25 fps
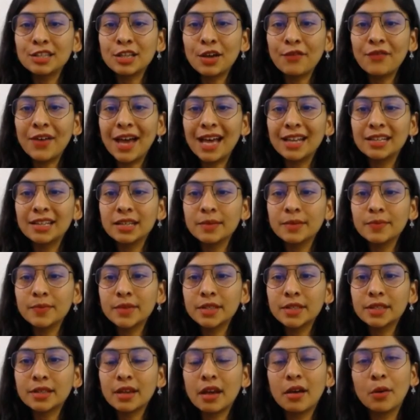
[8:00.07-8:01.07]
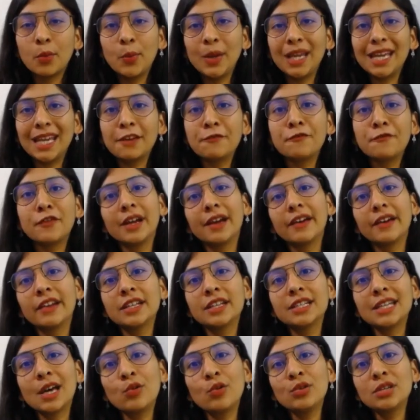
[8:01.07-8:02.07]
of atoms, uh, we can figure
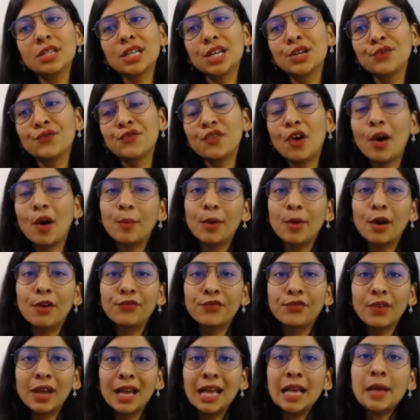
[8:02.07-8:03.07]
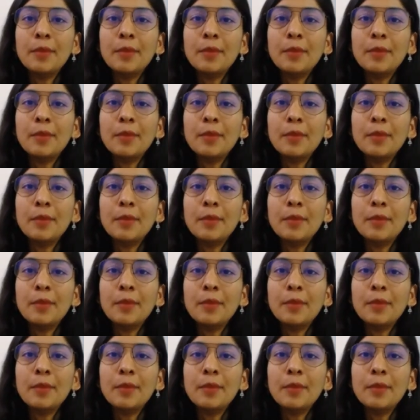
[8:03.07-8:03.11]
it out in form of